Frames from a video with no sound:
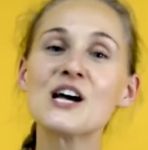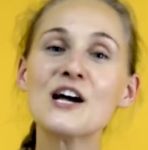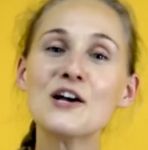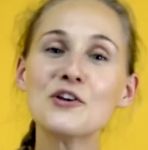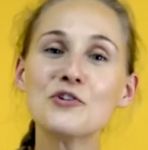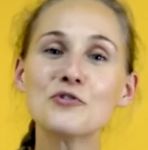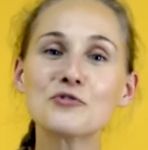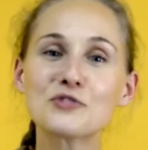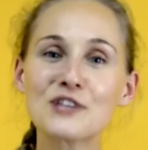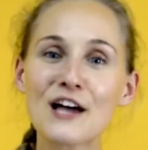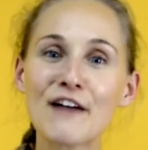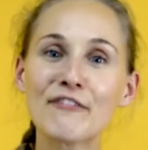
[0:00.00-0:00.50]

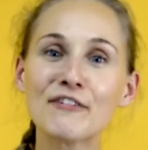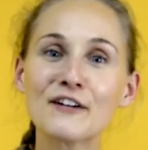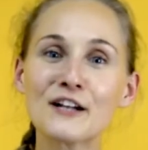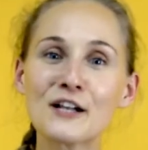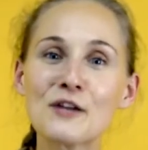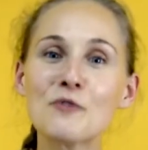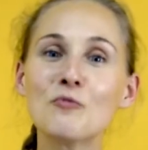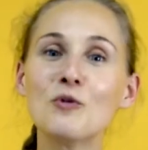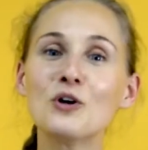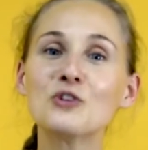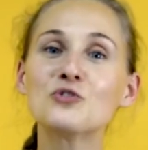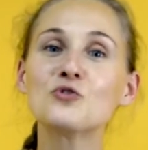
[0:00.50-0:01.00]
you definitely
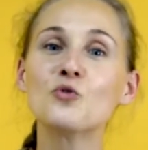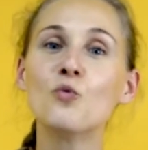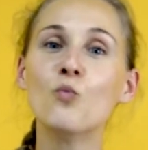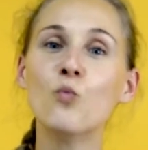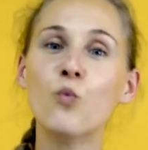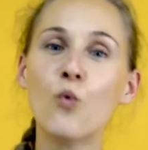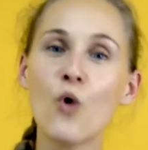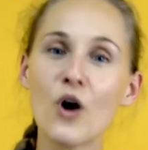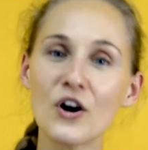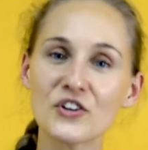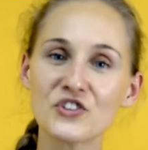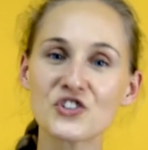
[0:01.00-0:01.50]
want to
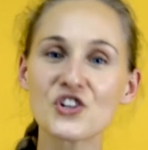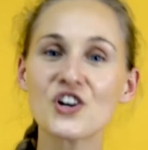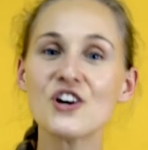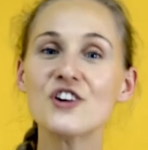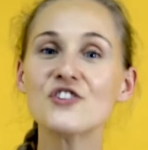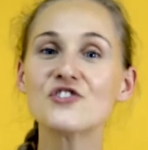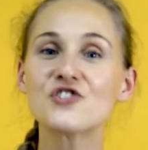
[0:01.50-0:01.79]
watch